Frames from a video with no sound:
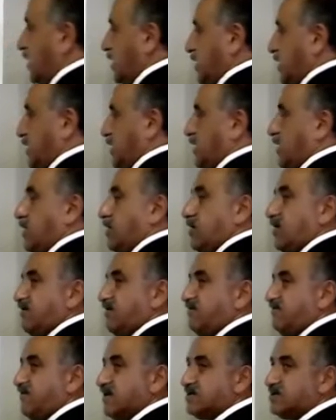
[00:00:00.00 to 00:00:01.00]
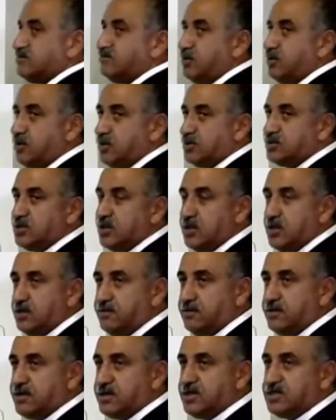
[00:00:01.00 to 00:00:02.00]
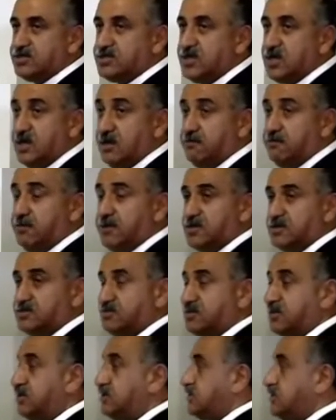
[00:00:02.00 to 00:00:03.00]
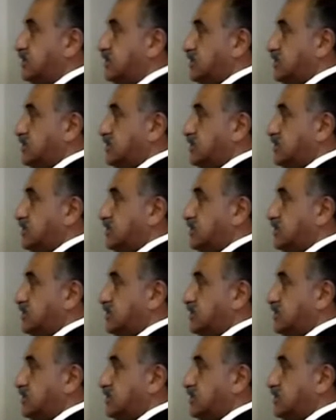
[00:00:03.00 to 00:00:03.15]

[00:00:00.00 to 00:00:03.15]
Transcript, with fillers: and how affects both, because it brings peace.